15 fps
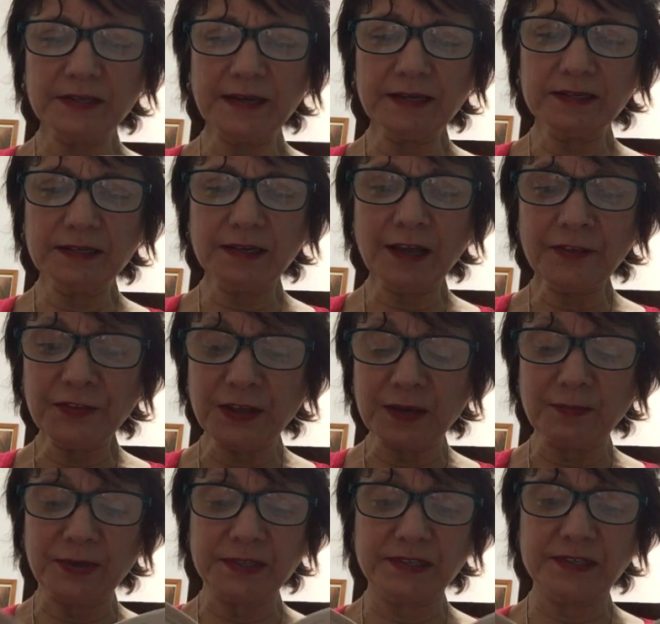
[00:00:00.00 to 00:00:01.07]
like
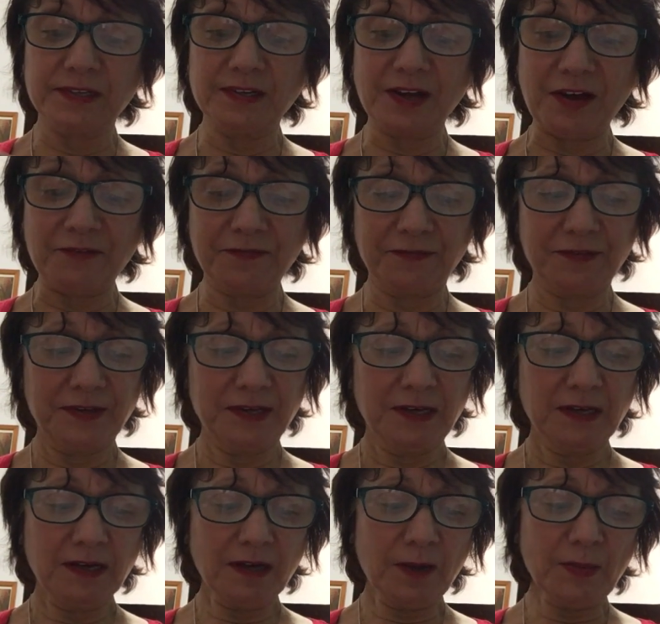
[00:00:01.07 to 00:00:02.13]
nothing but snuff.
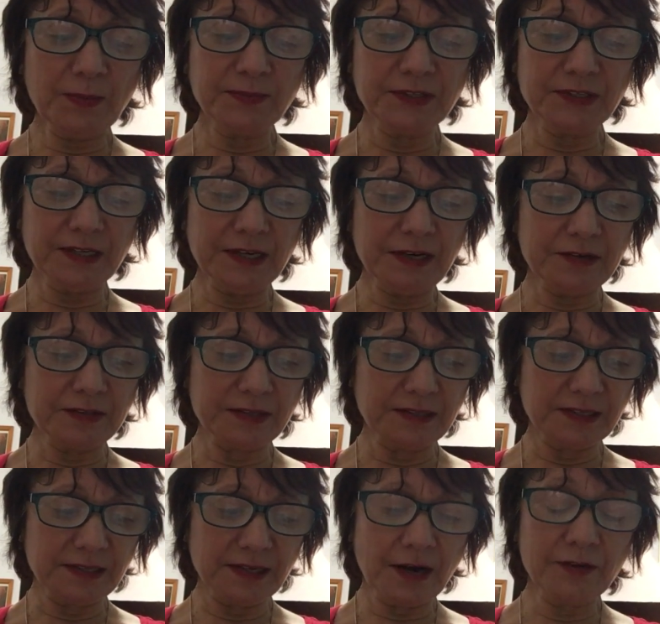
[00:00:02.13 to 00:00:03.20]
Come upstairs
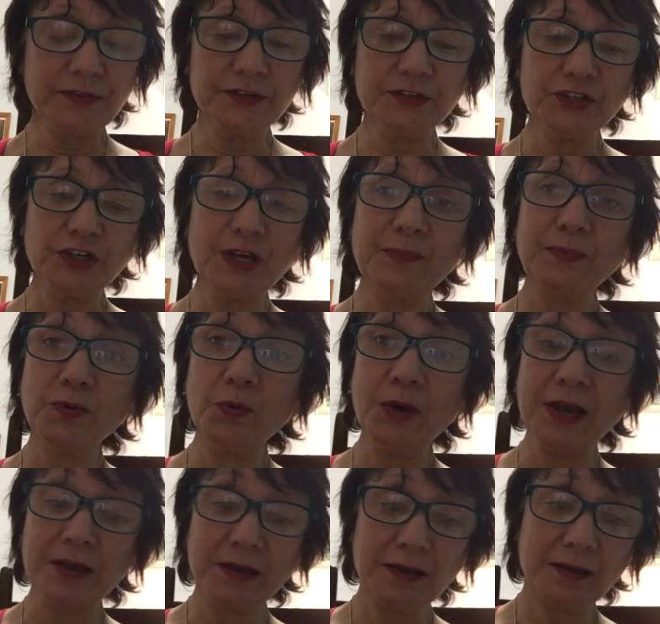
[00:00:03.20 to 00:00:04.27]
and start the ship,
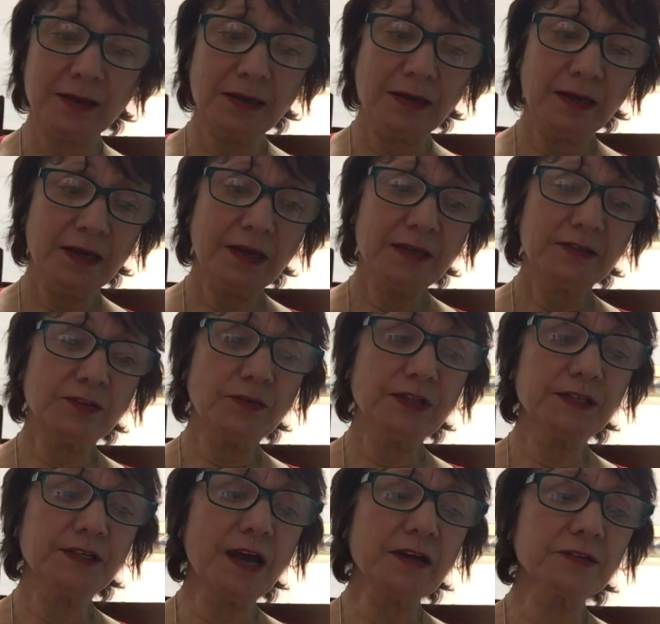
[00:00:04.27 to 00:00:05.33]
quick. So
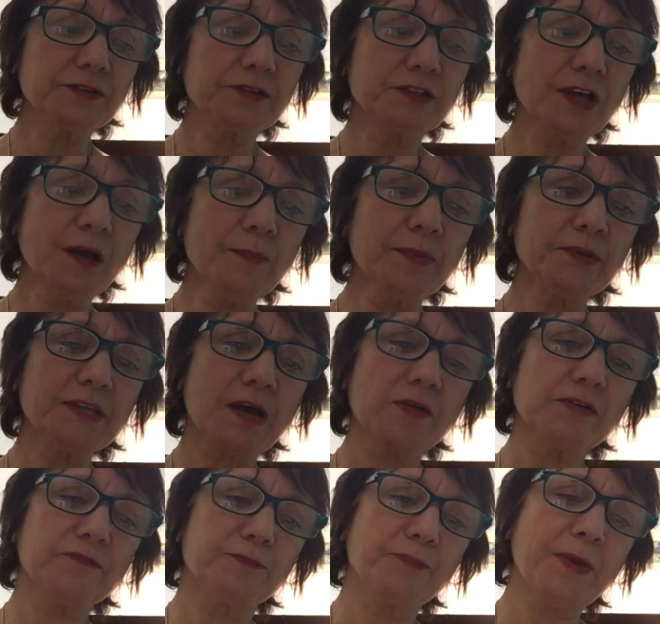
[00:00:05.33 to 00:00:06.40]
the doctor tumbled
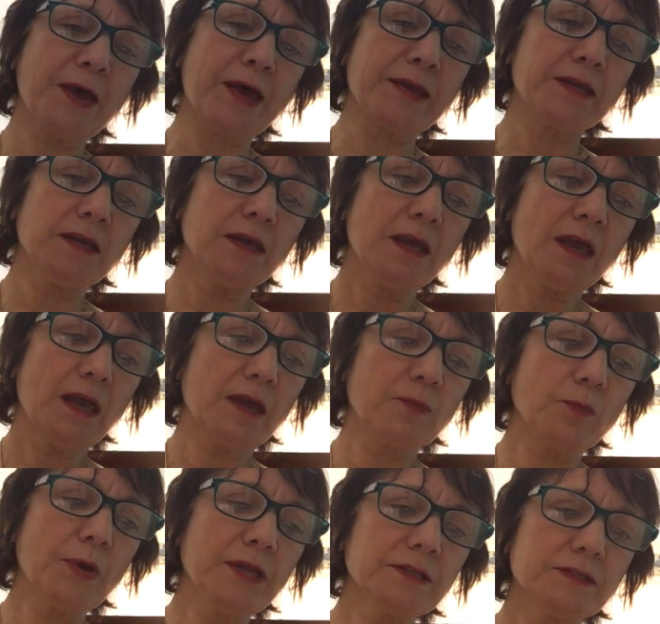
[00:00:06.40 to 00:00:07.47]
out of bed
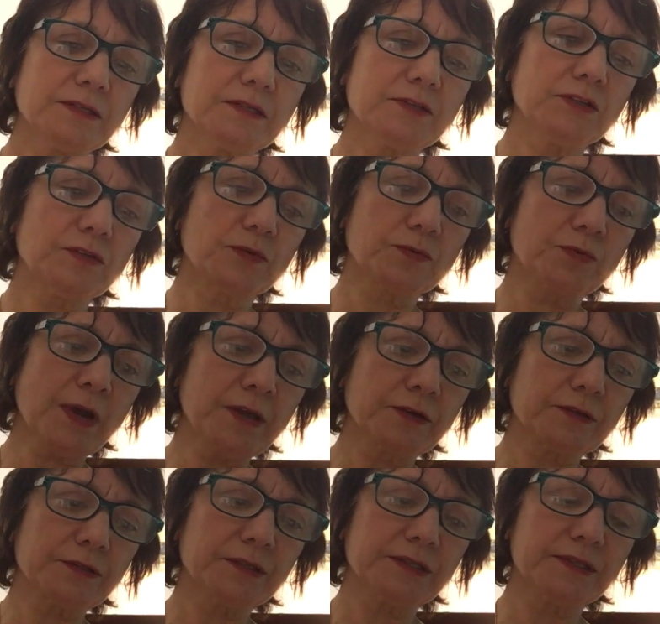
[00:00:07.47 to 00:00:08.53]
and went to the
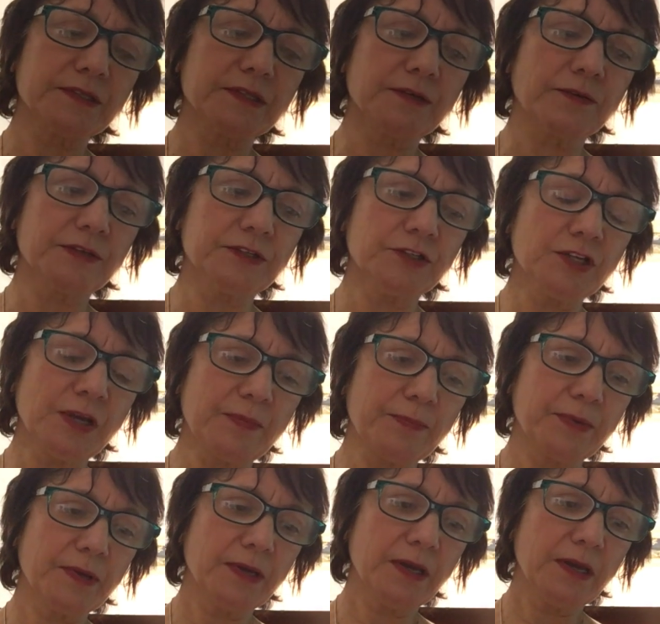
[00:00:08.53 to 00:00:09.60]
rudder to steer the ship.